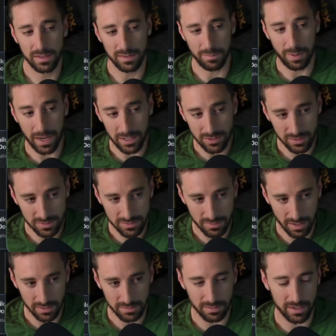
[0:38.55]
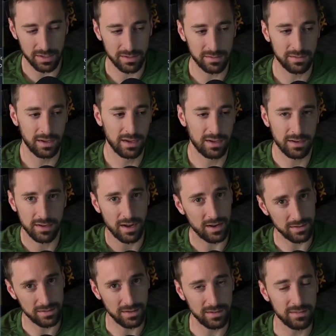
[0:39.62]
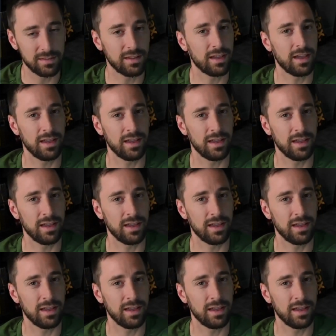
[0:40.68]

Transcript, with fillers: The pages directory is content